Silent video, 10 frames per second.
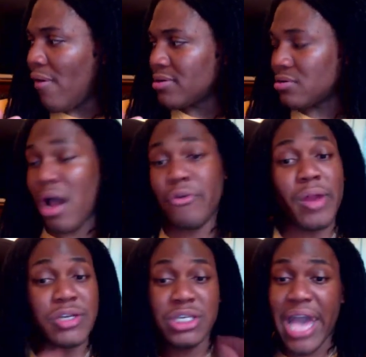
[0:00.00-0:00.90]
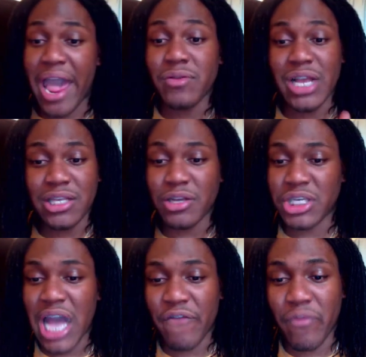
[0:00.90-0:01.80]
Girl, I don't know what else she got. That's all she
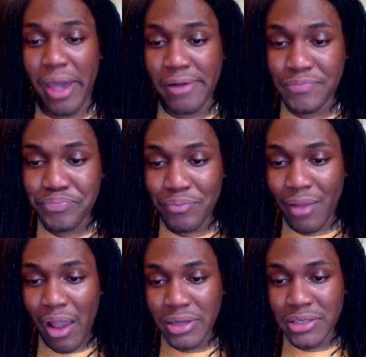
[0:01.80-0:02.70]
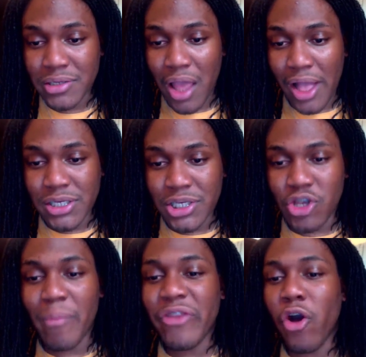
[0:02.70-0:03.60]
got for me.
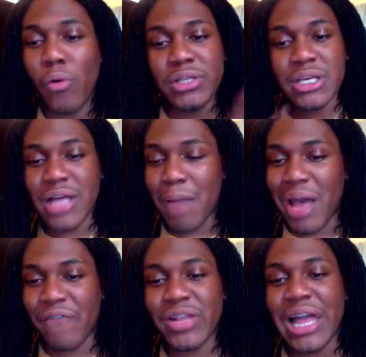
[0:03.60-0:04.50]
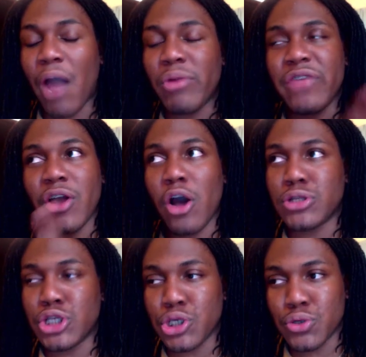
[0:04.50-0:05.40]
So I'm either going to, I feel like I would either go
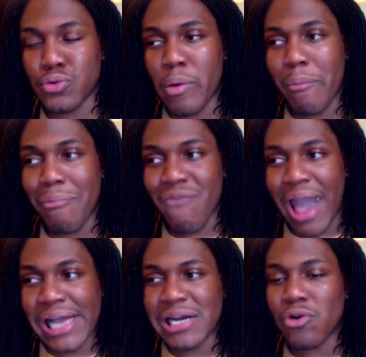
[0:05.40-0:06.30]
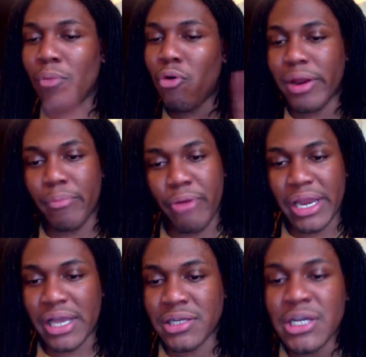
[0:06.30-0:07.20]
to Mariah or I'm going to
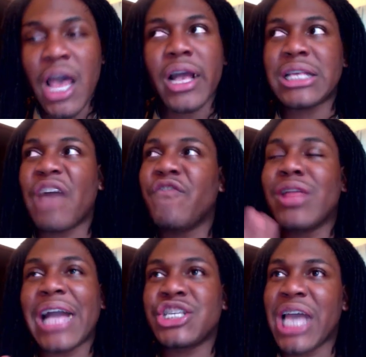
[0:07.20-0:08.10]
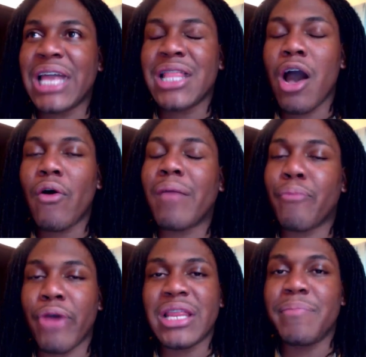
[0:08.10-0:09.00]
Britney. Because I feel like J-Lo and
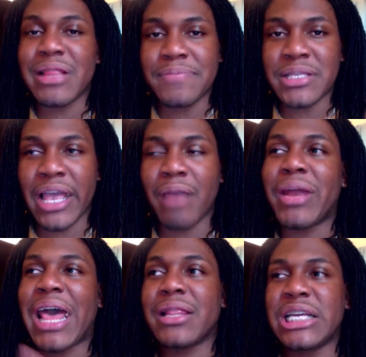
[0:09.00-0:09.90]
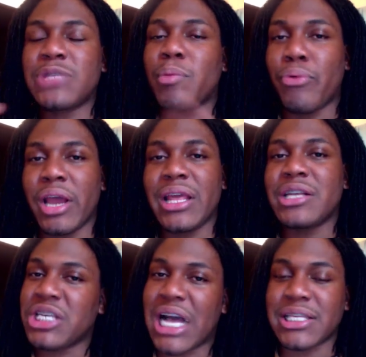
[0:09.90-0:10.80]
Britney be lip singing, but at least with Britney,
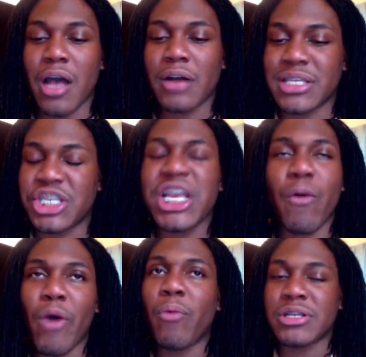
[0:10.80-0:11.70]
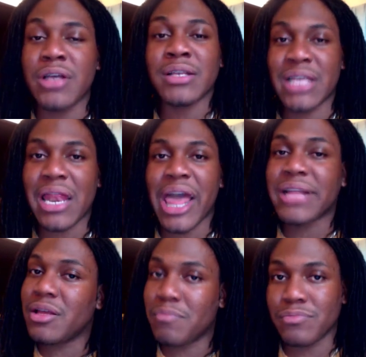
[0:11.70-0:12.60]
she got way more songs that I
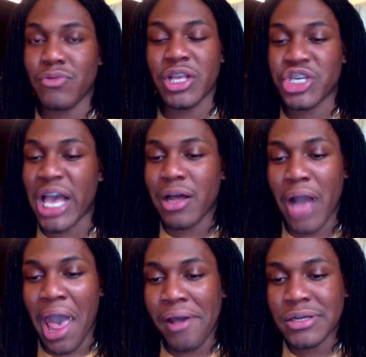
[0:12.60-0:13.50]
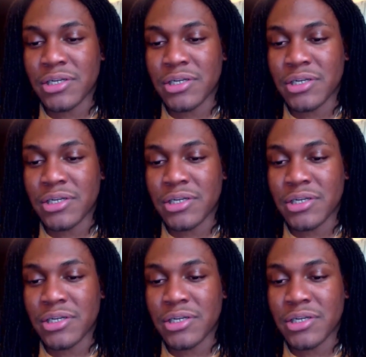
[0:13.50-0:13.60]
like than J-Lo got.